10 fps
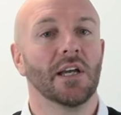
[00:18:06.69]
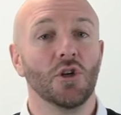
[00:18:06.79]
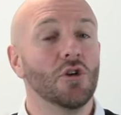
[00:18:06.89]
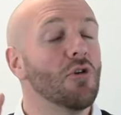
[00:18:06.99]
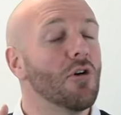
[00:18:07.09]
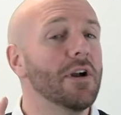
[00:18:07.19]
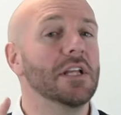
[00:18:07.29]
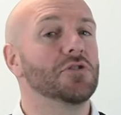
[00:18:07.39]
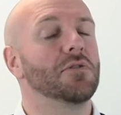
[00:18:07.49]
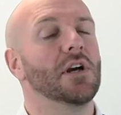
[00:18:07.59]
You're already
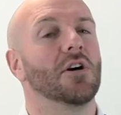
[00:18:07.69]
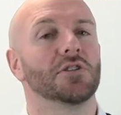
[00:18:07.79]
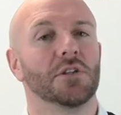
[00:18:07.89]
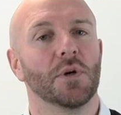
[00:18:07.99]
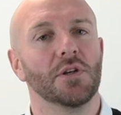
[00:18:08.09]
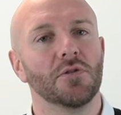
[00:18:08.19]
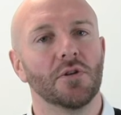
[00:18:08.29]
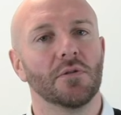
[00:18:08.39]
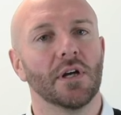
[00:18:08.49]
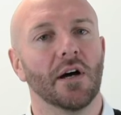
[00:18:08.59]
triaging when you
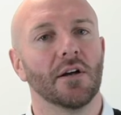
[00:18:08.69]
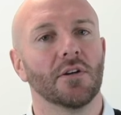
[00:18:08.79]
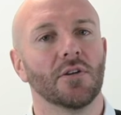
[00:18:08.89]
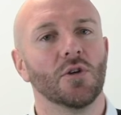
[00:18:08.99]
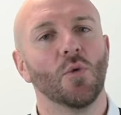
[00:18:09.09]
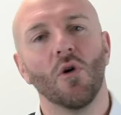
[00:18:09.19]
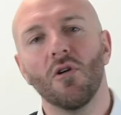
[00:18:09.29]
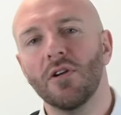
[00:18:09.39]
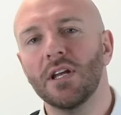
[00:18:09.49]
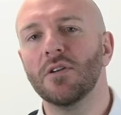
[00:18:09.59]
do that. You
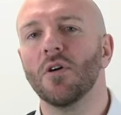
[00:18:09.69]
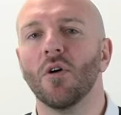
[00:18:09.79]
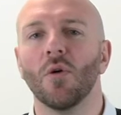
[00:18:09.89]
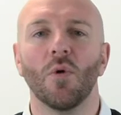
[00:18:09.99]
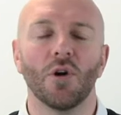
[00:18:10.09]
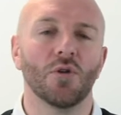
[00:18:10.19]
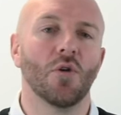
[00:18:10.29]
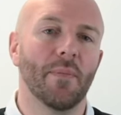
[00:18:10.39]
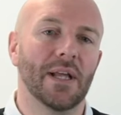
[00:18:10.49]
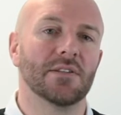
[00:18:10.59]
already know what you're
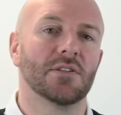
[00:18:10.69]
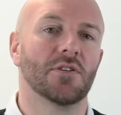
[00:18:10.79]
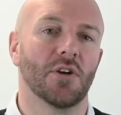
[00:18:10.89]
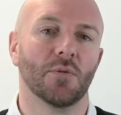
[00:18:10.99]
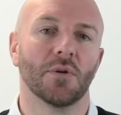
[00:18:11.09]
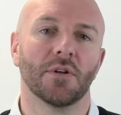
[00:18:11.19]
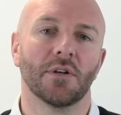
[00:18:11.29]
meant to do.